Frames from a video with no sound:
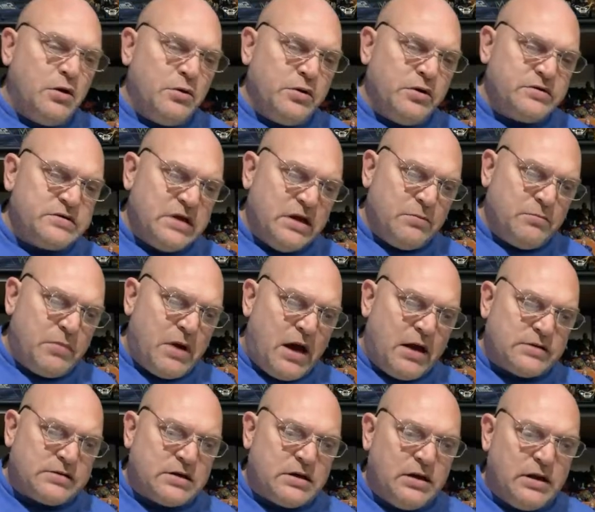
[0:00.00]
there's
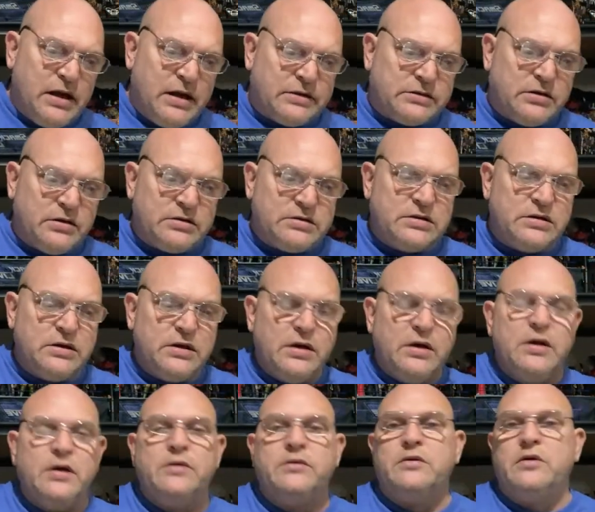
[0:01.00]
inbox collectors.
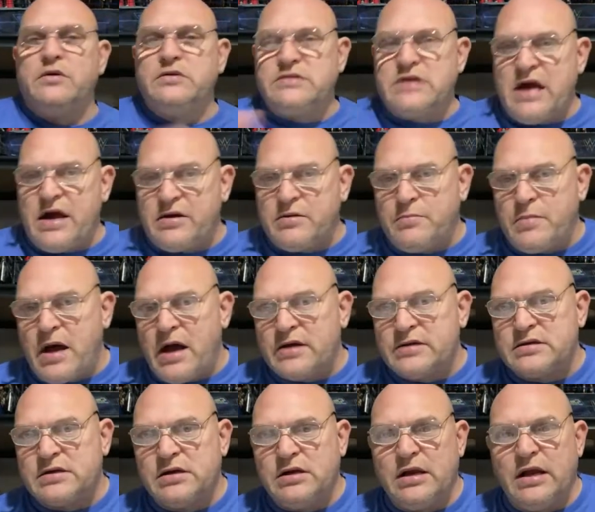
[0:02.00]
There's
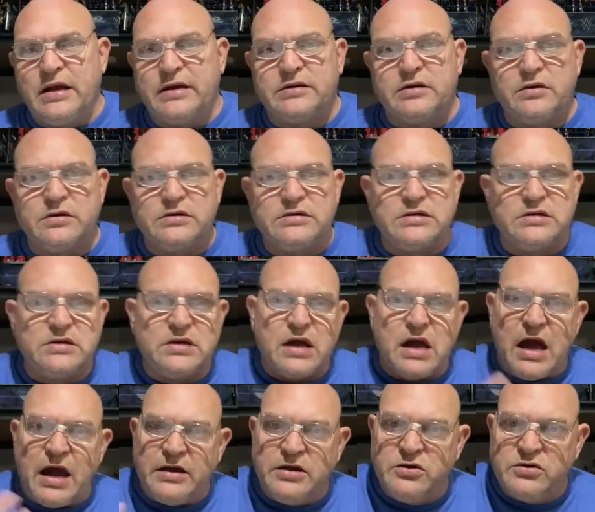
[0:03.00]
out-of-box collectors.
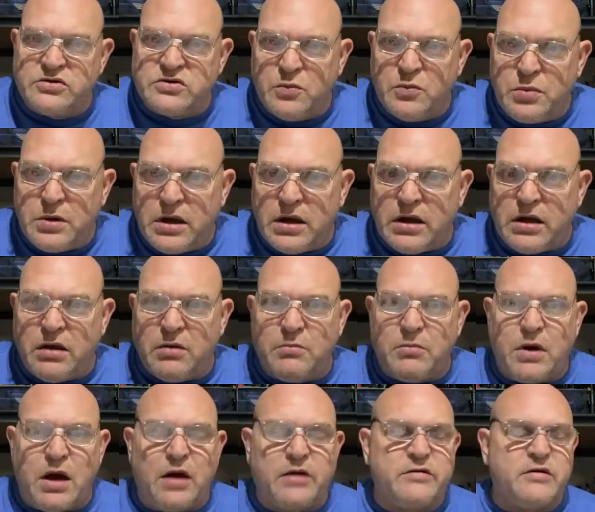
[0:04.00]
I used to be an
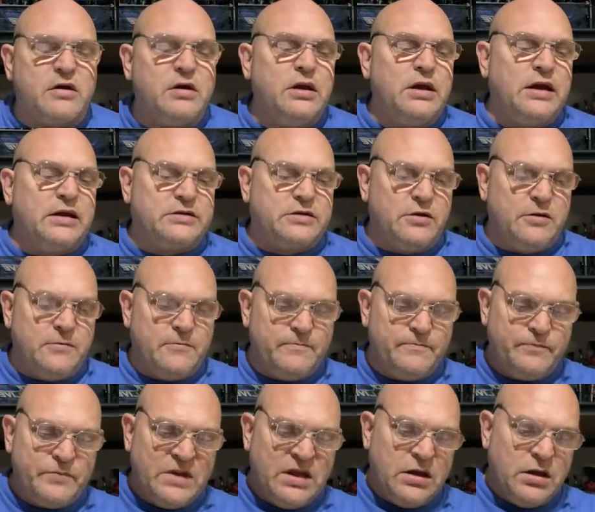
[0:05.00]
inbox collector.
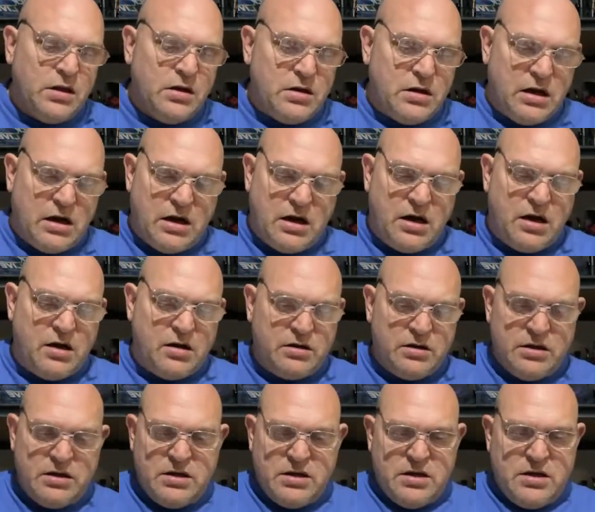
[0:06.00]

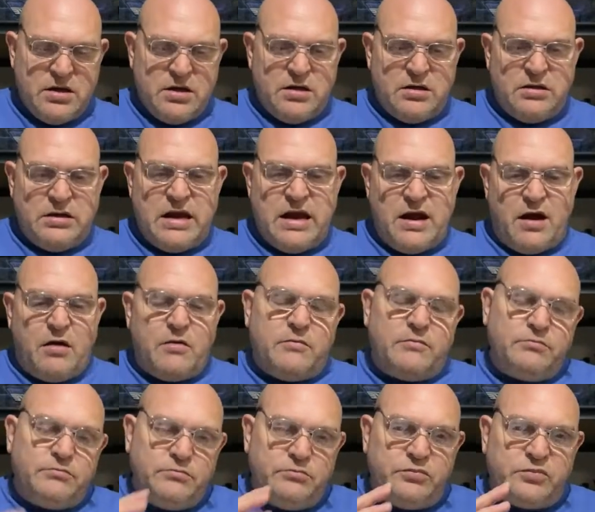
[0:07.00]
Now,
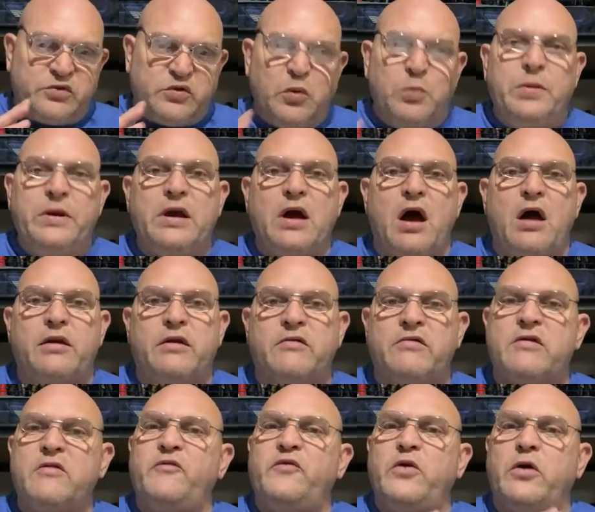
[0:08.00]
to be
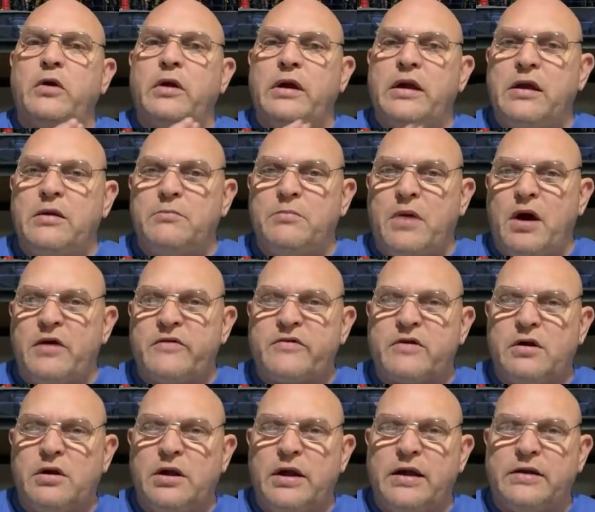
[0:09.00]
honest, if you're an inbox
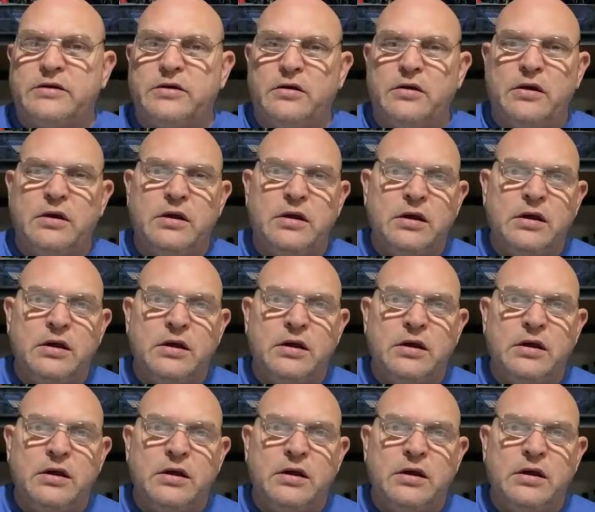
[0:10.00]
collector,